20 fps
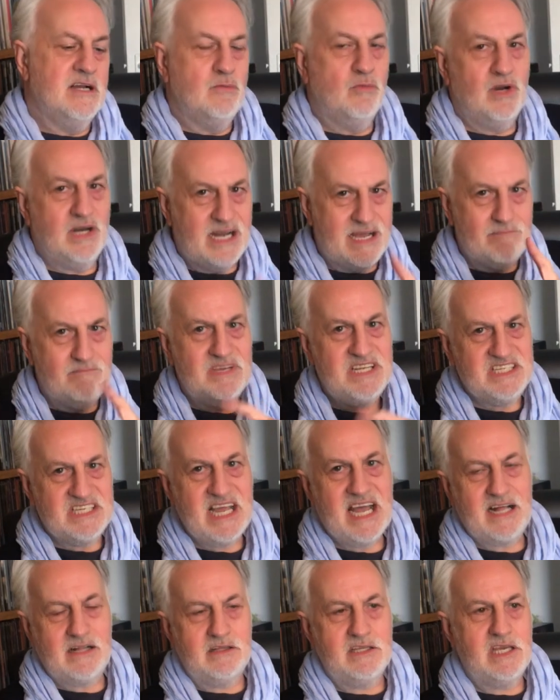Well, let me
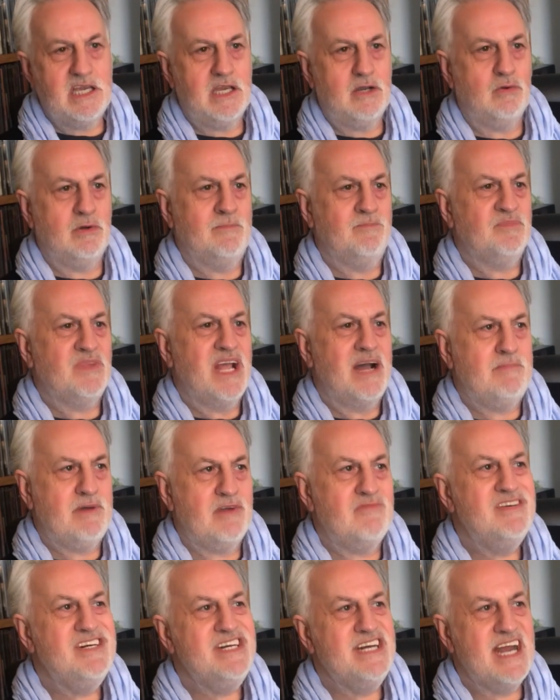tell you,
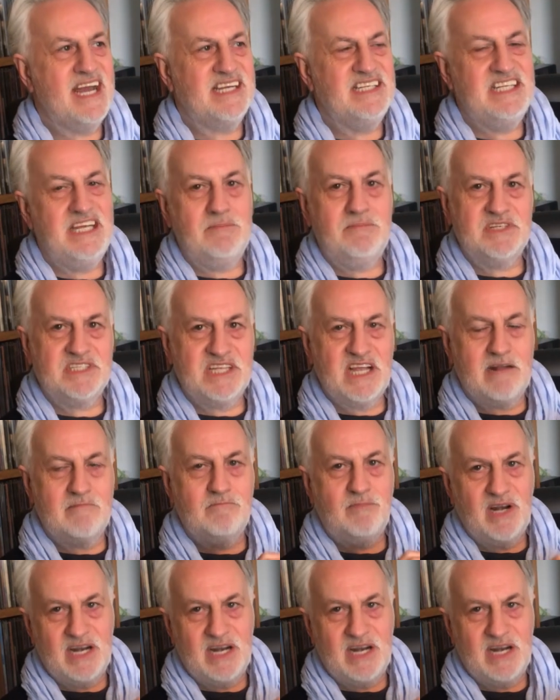about 90%